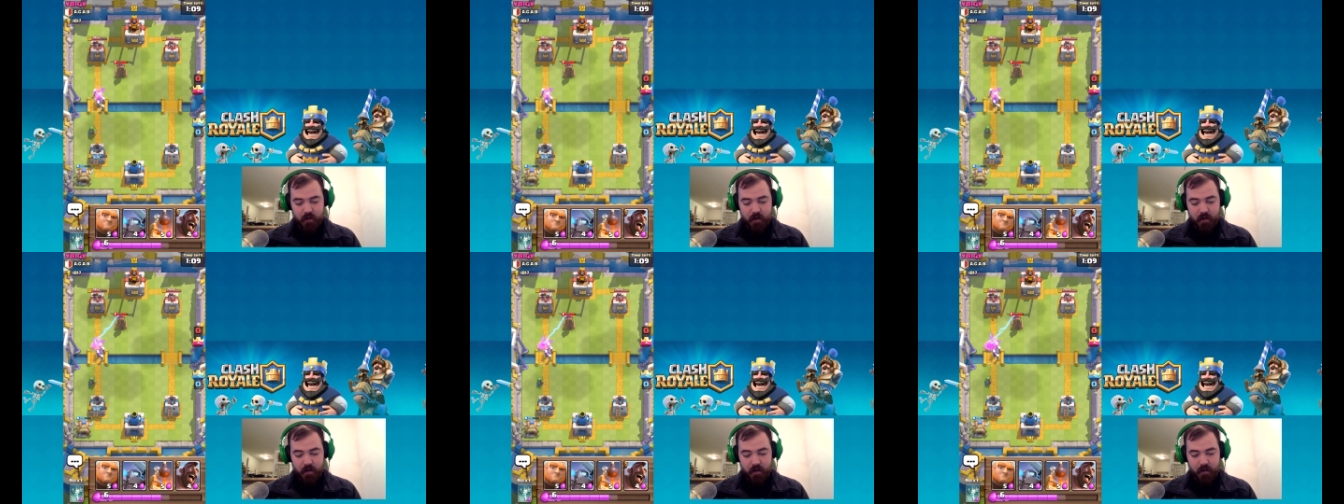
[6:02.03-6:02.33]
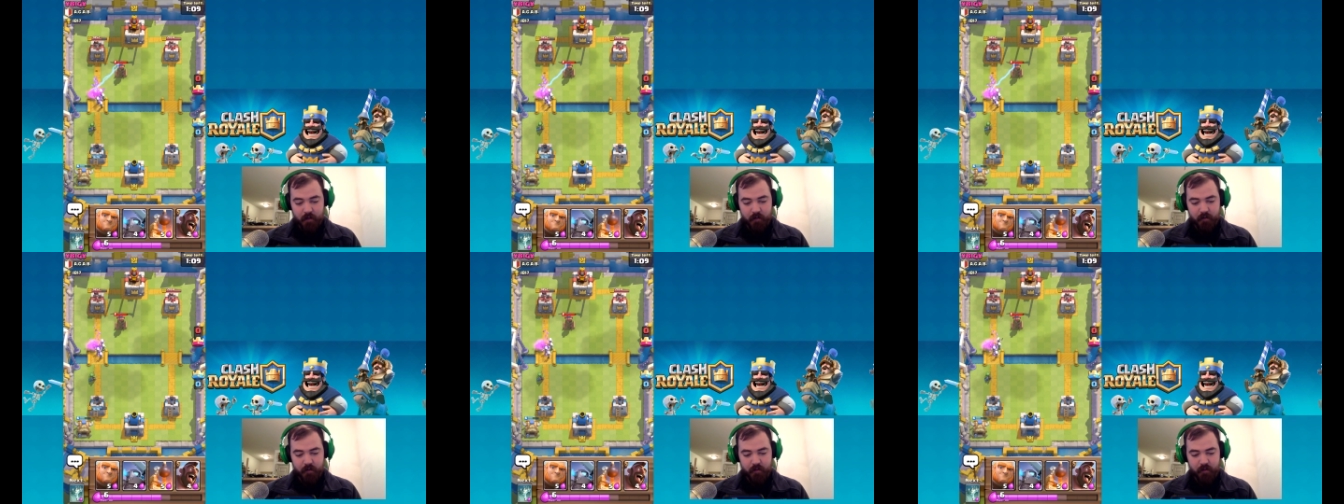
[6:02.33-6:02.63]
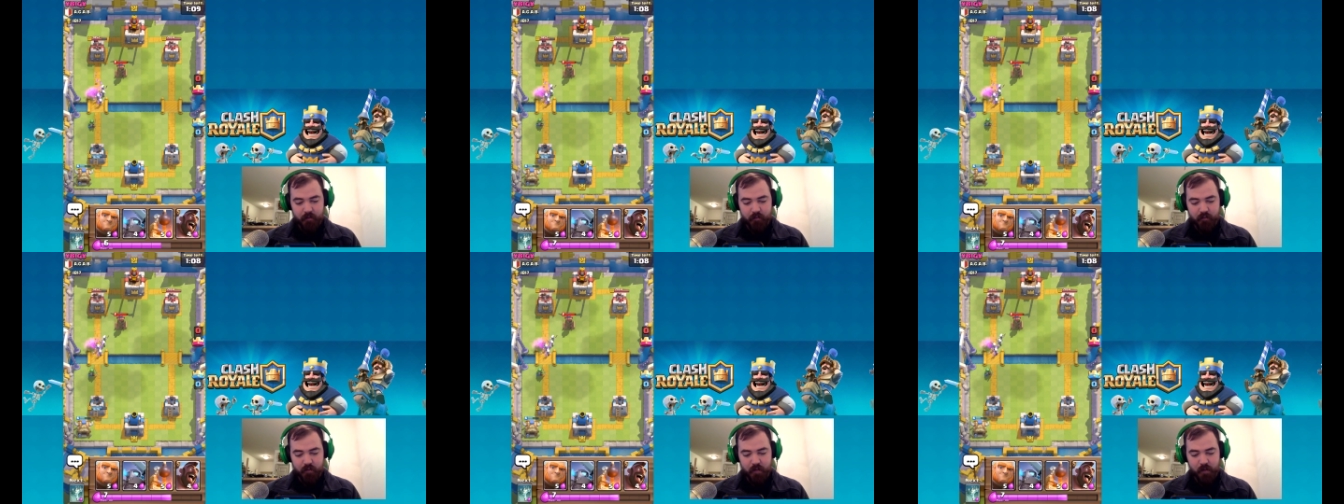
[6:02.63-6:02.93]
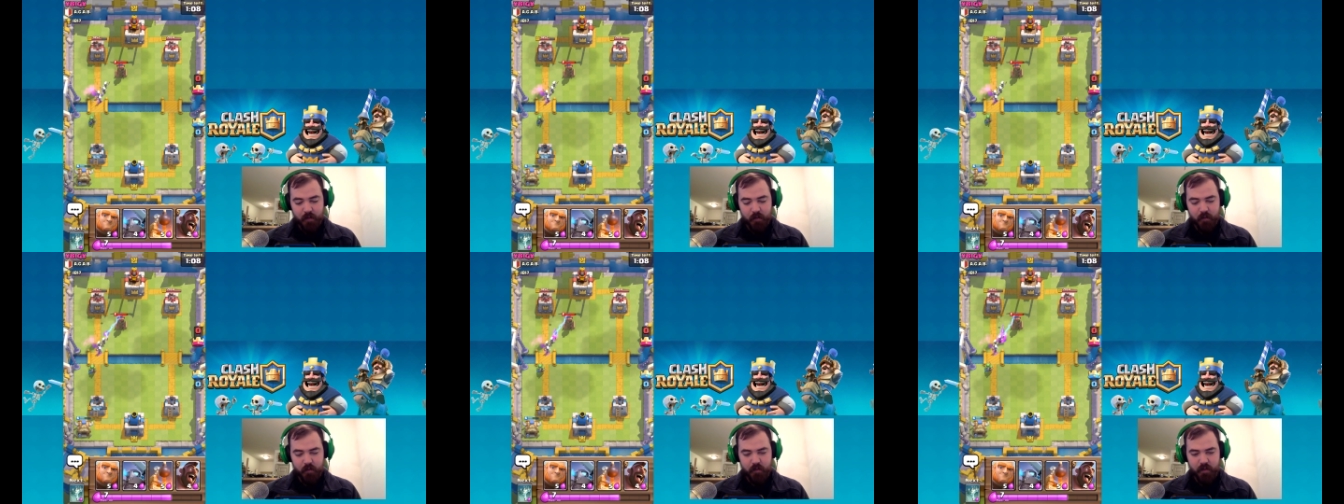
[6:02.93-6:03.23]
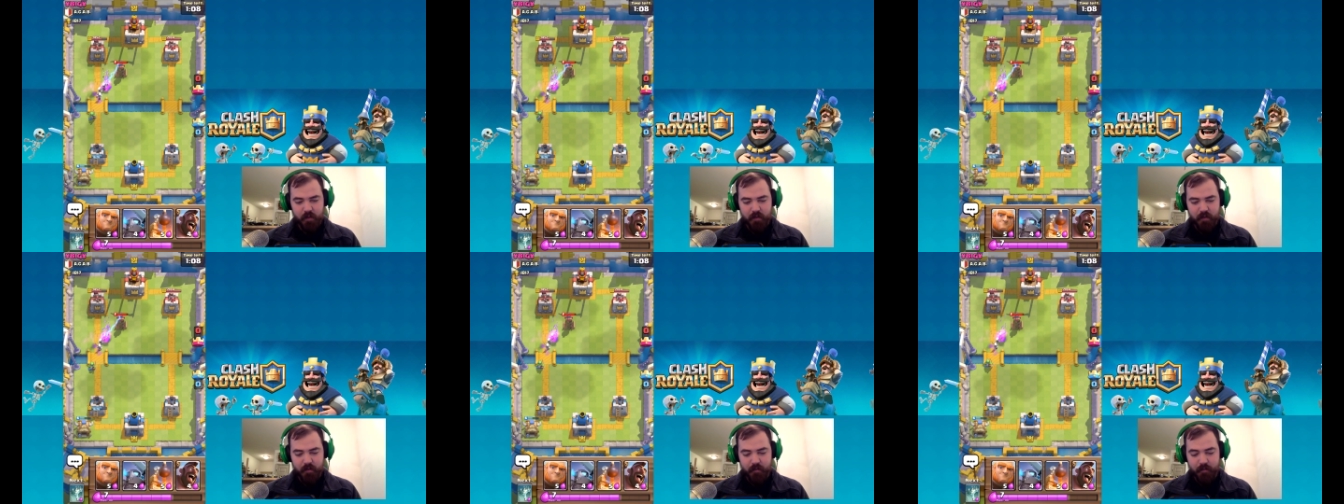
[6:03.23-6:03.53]
I'm gonna probably play
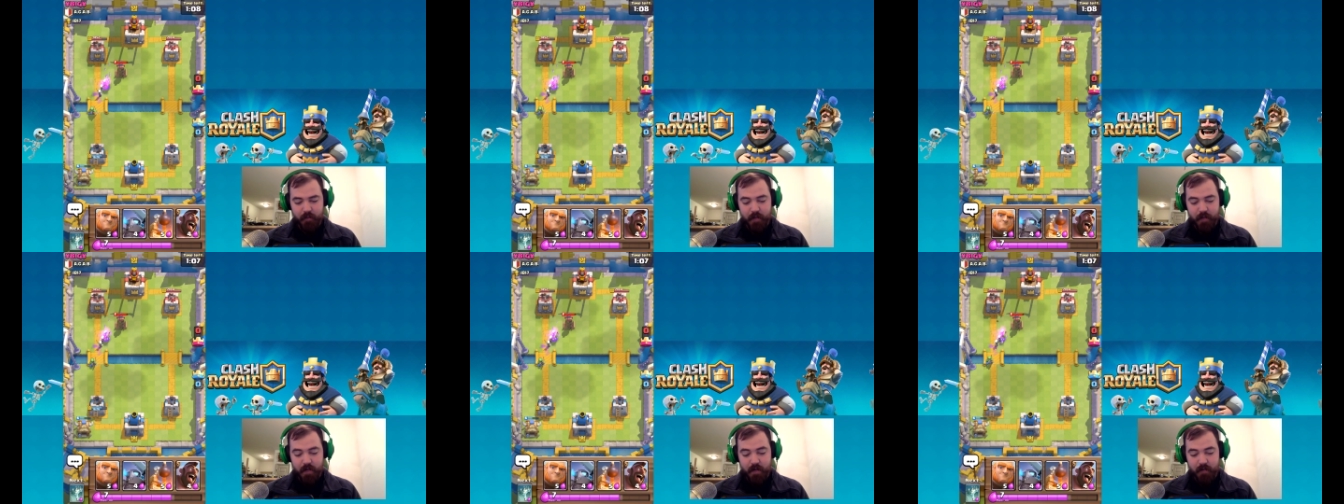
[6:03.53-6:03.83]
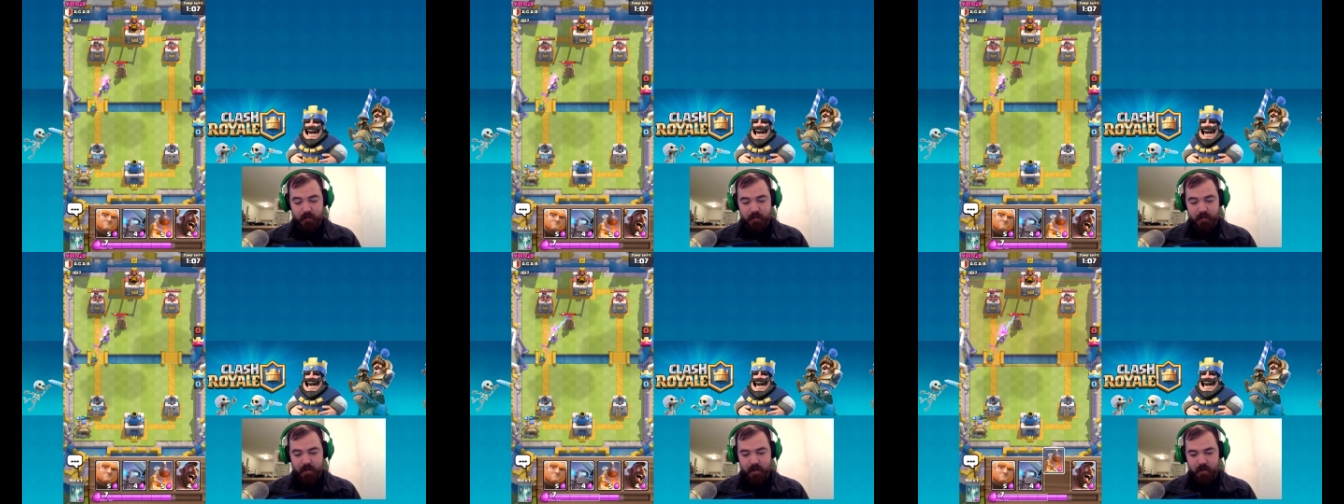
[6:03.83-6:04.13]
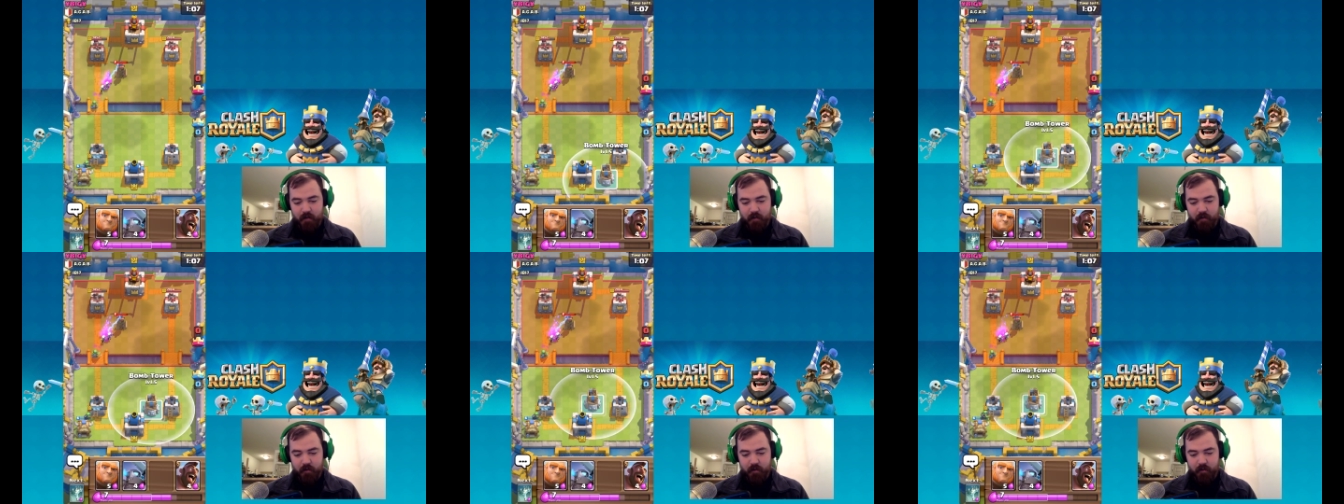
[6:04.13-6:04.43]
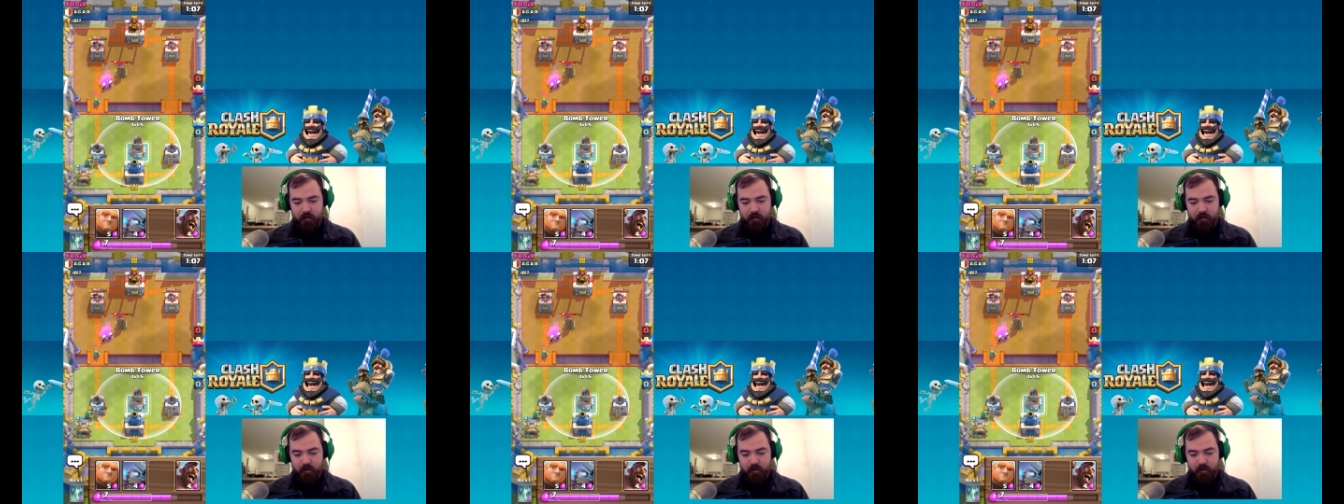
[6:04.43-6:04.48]
my bomb tower.